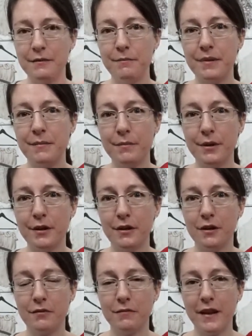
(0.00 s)

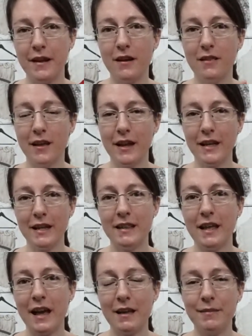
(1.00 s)
Bemberg rayon lining
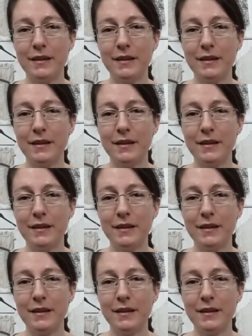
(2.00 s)
that I